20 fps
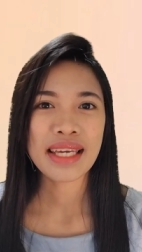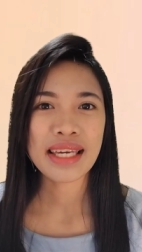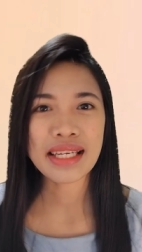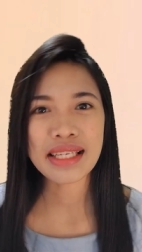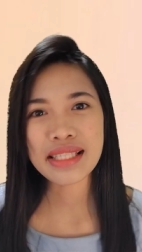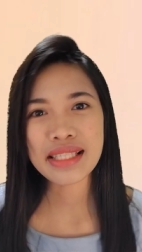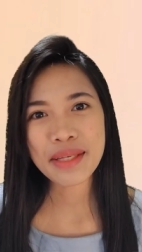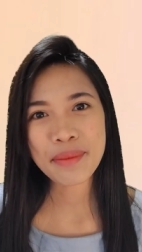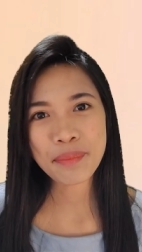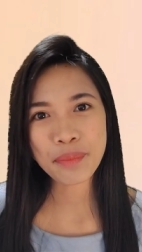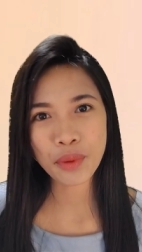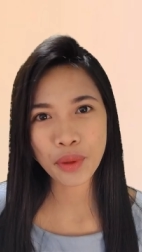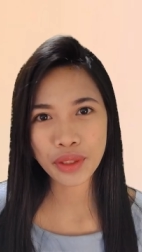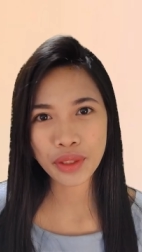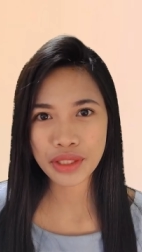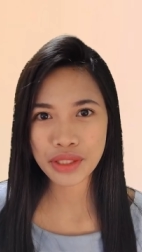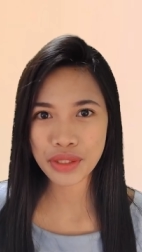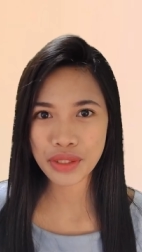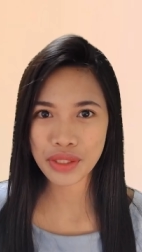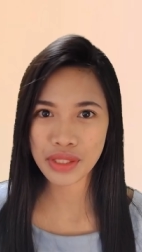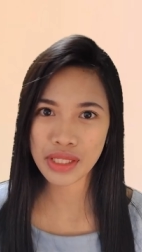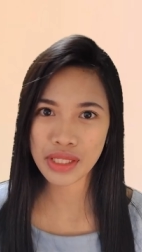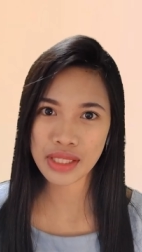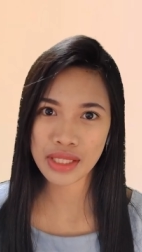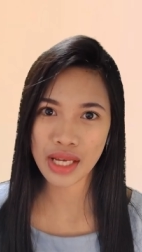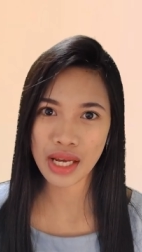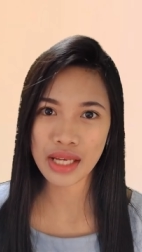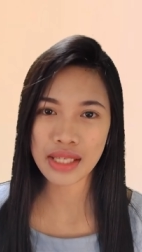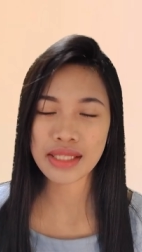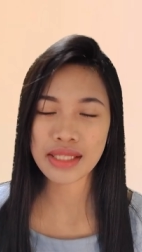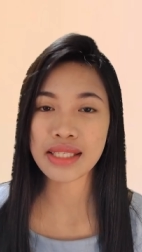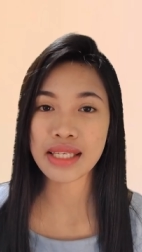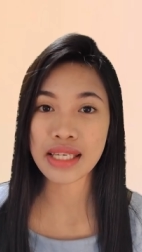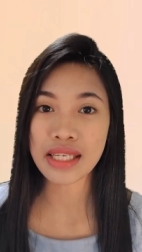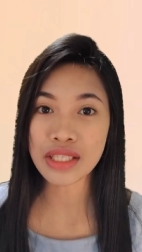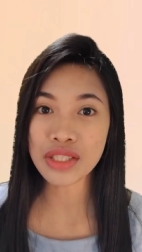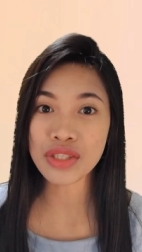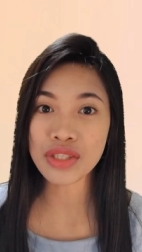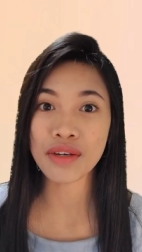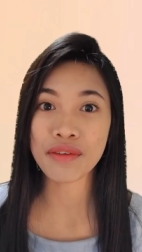It is important to discuss
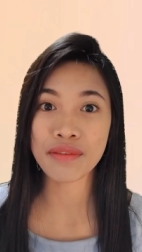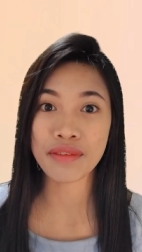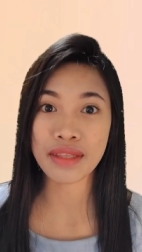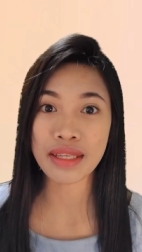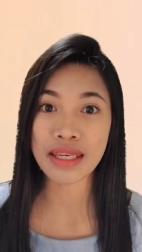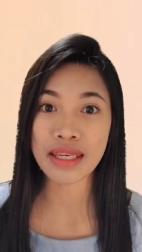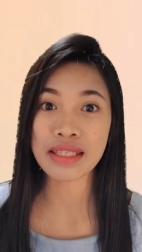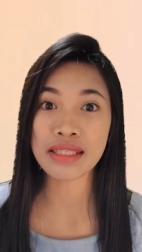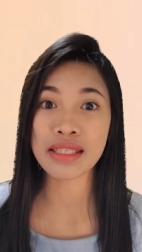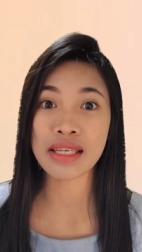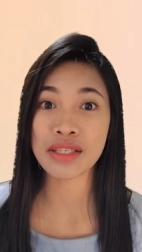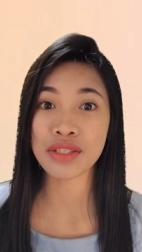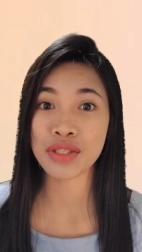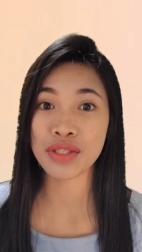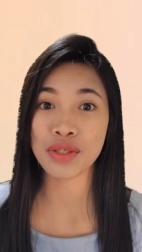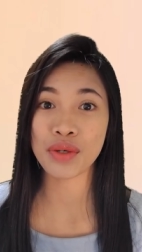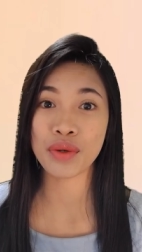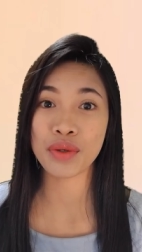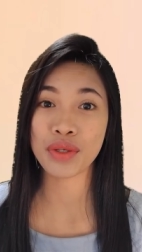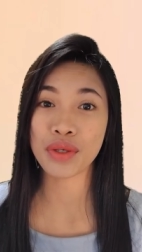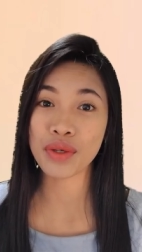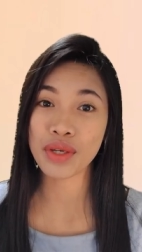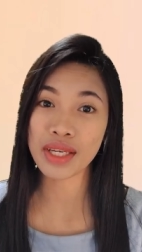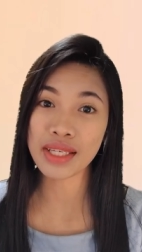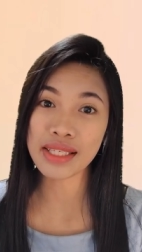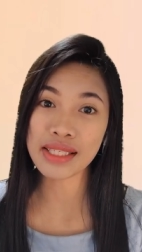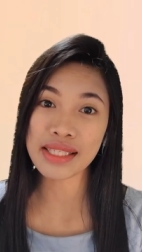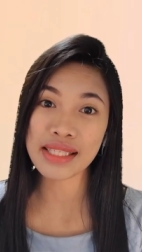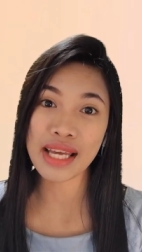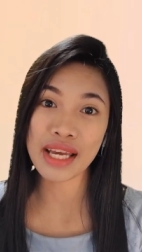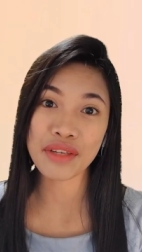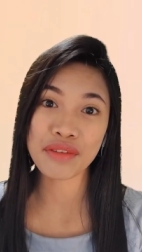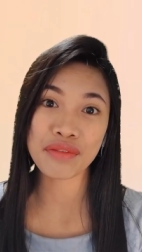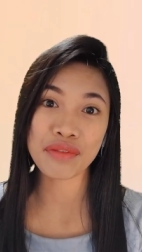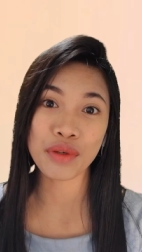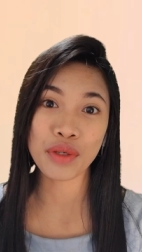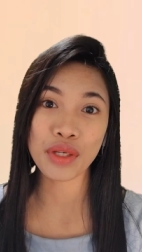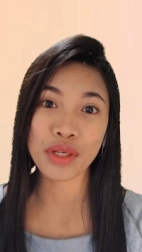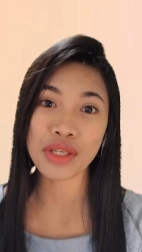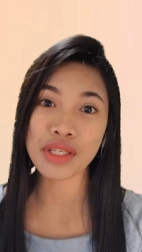each of these so you can decide
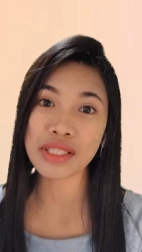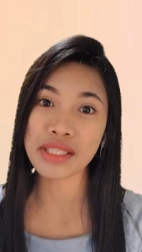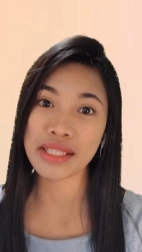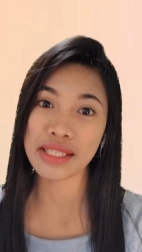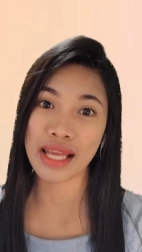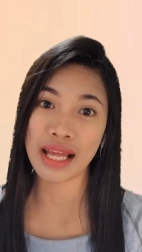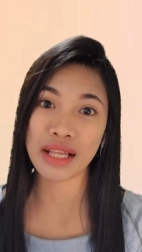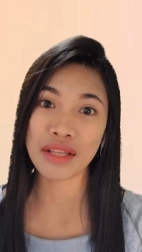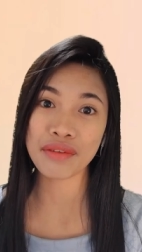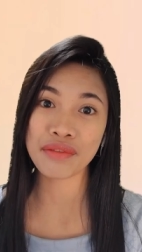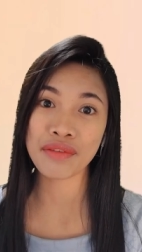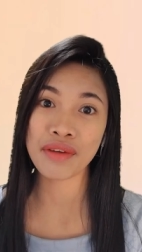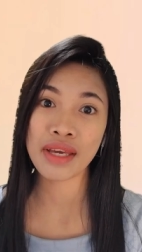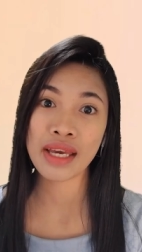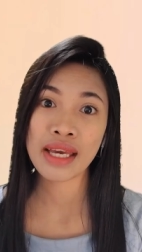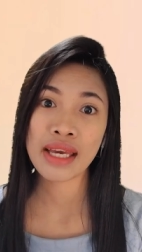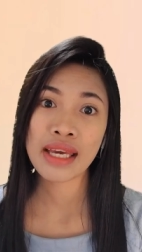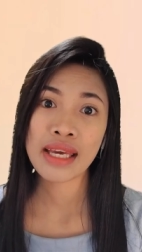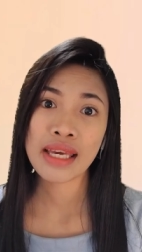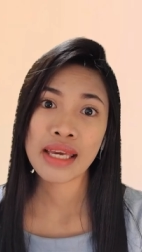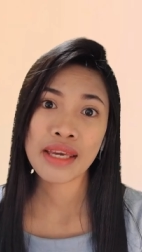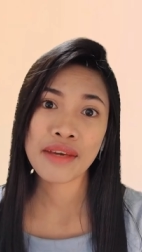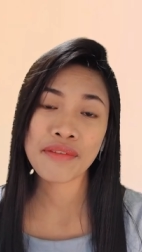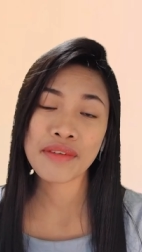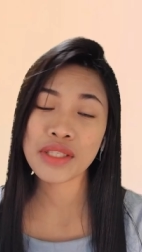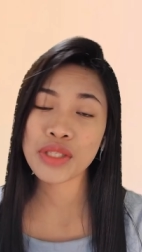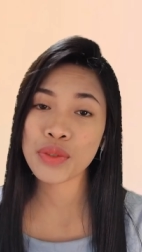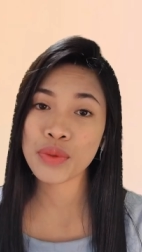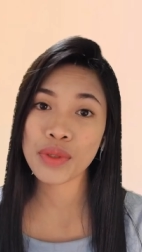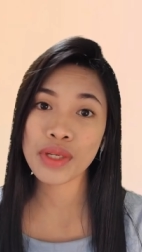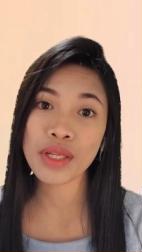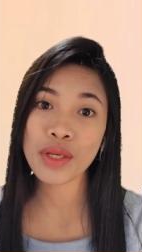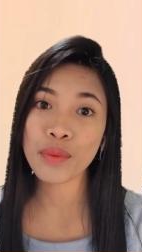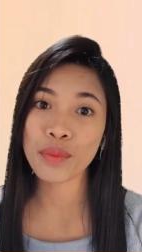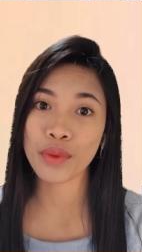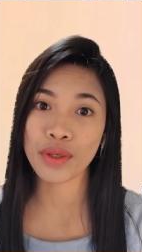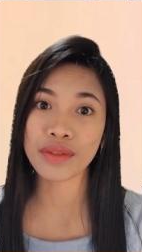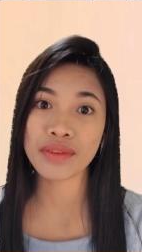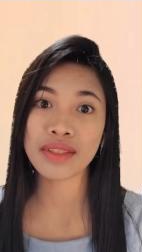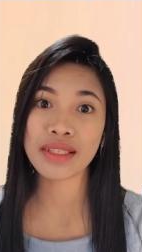for yourself if it's really
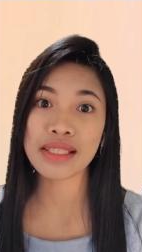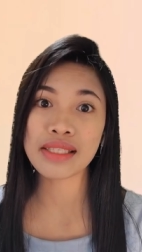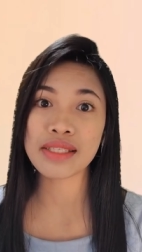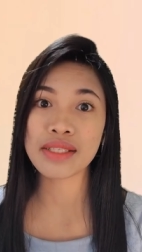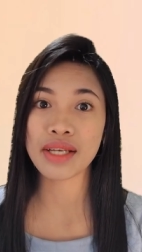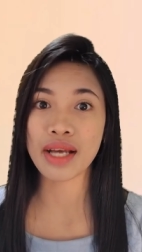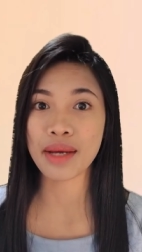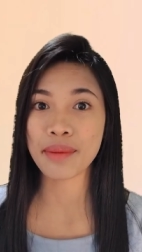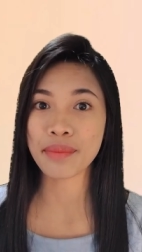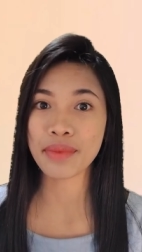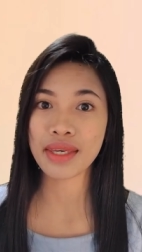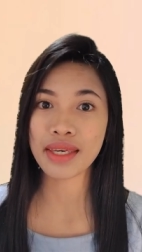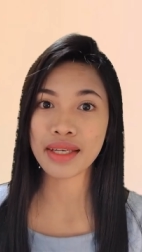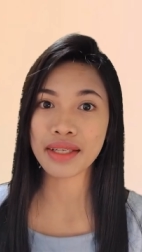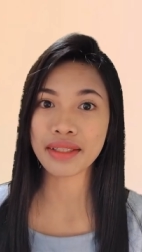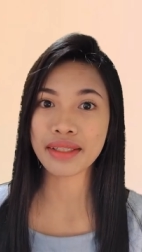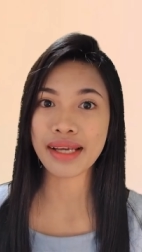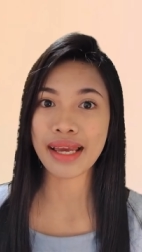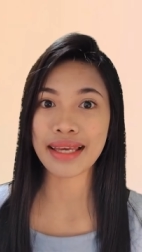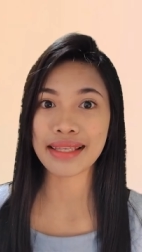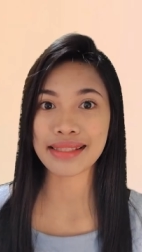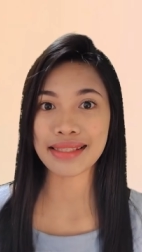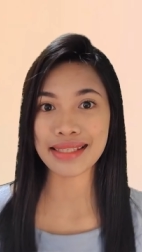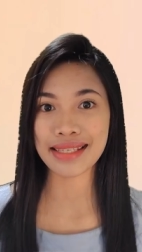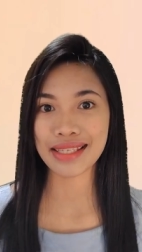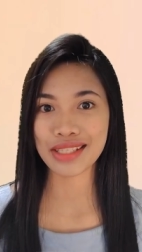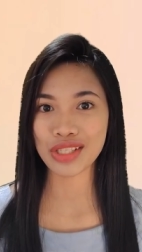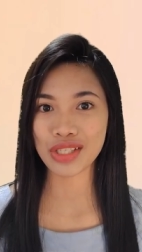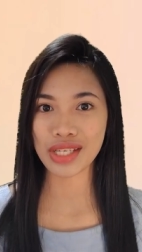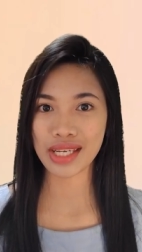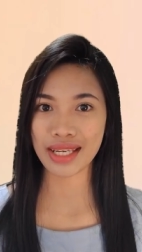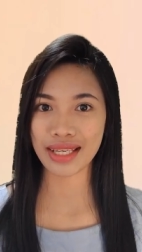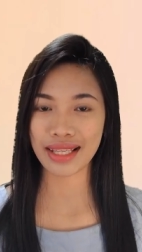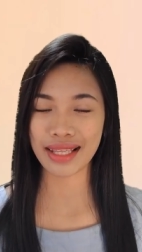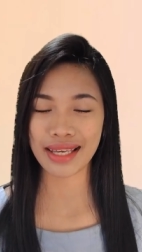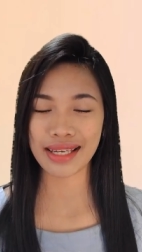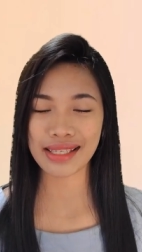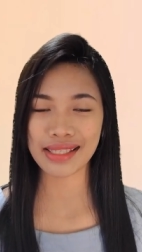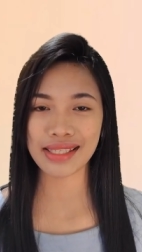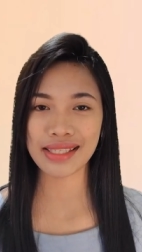worth it to come here and teach
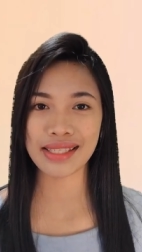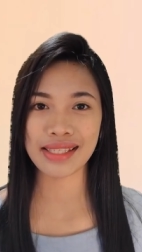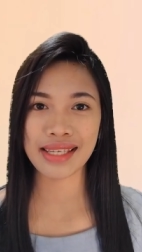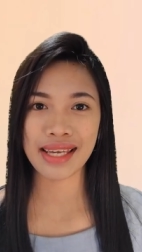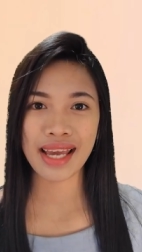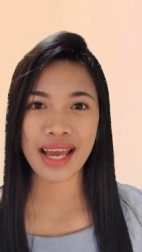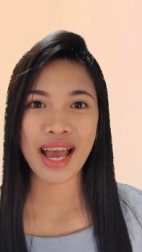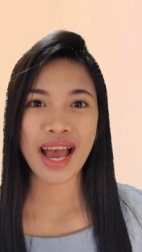English.